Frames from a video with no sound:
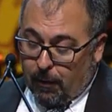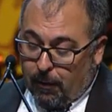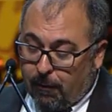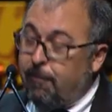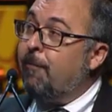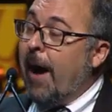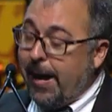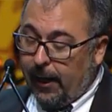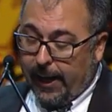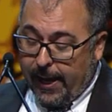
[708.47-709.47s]

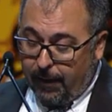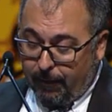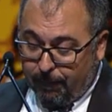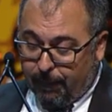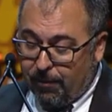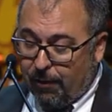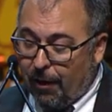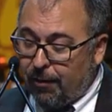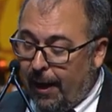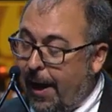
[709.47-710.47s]
Finally, visit
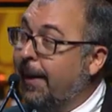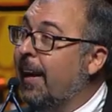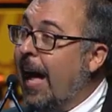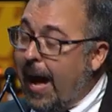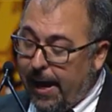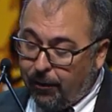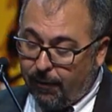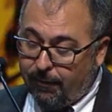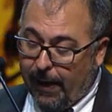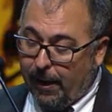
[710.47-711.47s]
us online to
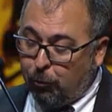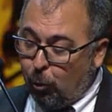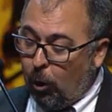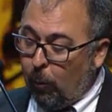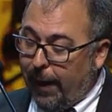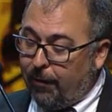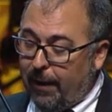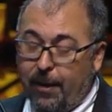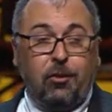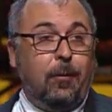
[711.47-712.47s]
find doorways
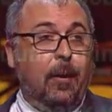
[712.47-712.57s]
into the